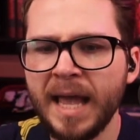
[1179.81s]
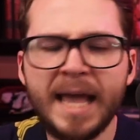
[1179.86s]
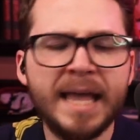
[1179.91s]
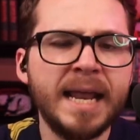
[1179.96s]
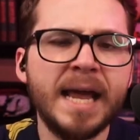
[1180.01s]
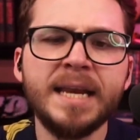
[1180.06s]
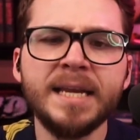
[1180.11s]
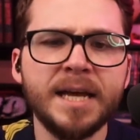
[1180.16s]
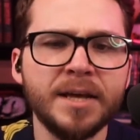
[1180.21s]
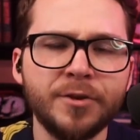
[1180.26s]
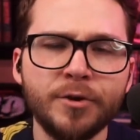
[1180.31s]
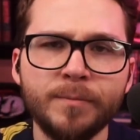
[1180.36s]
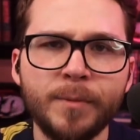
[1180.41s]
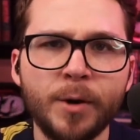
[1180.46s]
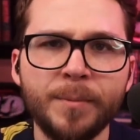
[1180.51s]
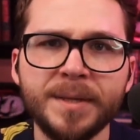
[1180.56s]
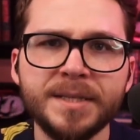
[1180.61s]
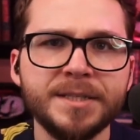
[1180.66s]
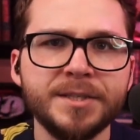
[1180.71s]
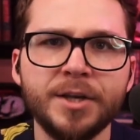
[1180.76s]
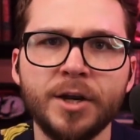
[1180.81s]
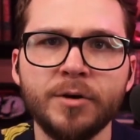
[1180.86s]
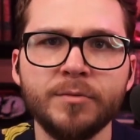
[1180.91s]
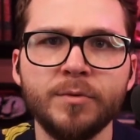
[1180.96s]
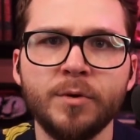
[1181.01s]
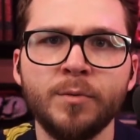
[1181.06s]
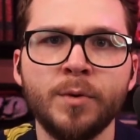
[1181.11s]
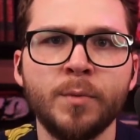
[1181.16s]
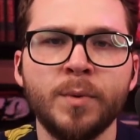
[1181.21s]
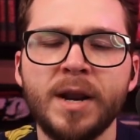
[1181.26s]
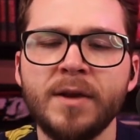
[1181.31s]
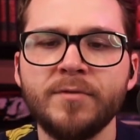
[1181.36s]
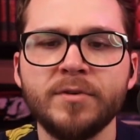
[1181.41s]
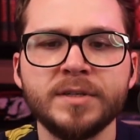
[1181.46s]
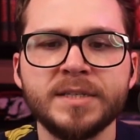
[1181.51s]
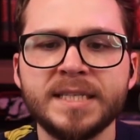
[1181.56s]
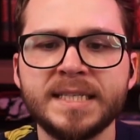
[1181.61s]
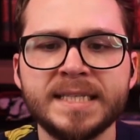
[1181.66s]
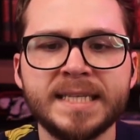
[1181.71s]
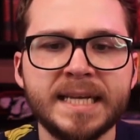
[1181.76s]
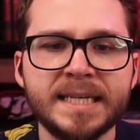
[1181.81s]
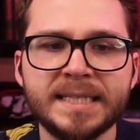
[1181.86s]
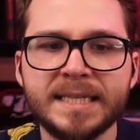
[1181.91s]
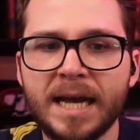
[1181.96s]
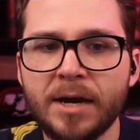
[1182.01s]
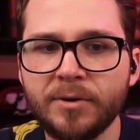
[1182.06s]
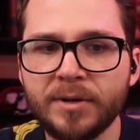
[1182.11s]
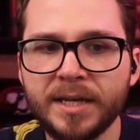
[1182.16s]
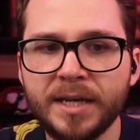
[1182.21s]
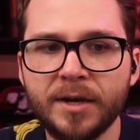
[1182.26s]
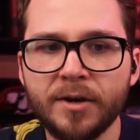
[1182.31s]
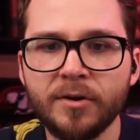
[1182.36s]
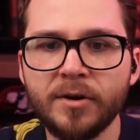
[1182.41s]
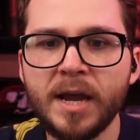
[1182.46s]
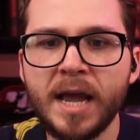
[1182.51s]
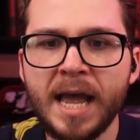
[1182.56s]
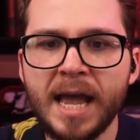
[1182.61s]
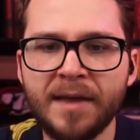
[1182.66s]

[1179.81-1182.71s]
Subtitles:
And any other moments, you know, whatever sticks out here.